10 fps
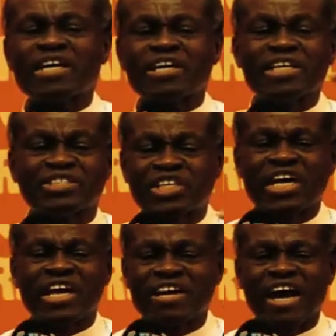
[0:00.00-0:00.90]

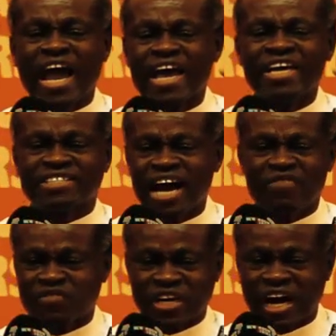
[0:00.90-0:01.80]
regenerate
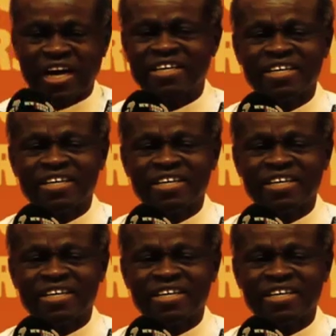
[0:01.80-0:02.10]
Africa.